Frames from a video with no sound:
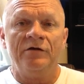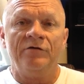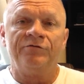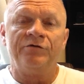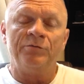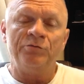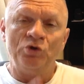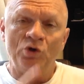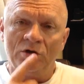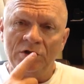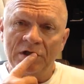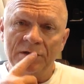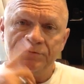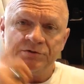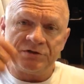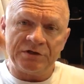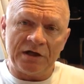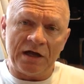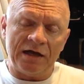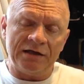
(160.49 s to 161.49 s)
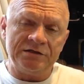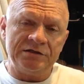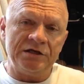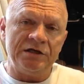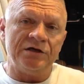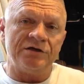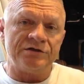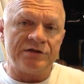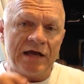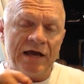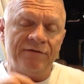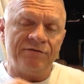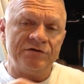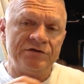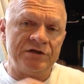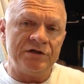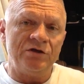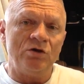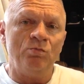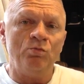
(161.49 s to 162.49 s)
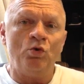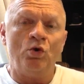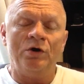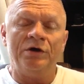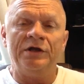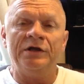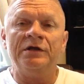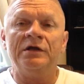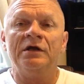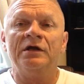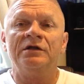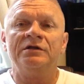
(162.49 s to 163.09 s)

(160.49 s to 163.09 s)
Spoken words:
From your lips to God's ears, every single morning,